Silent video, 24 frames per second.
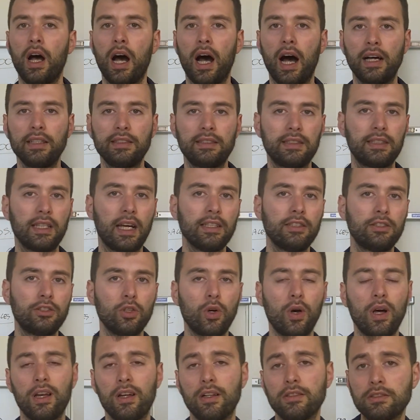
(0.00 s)
I
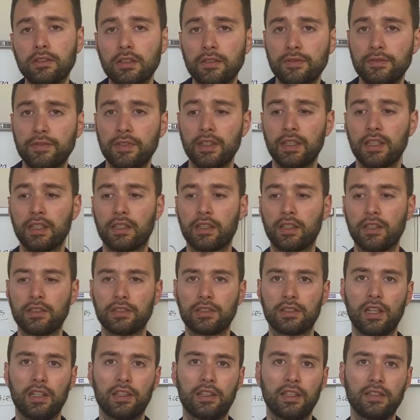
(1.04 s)
saw a lot of
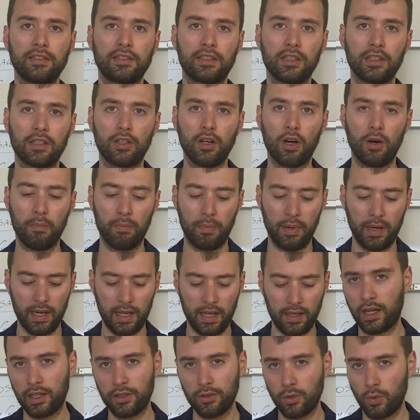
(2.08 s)
consultancy companies,
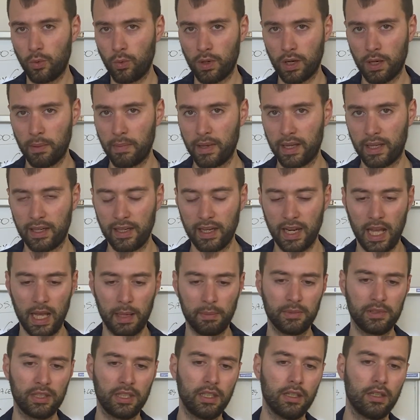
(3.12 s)
I don't want to make
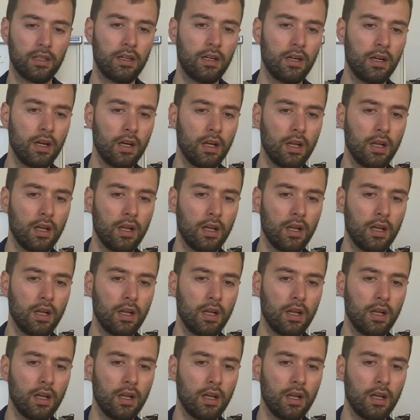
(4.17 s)
names here,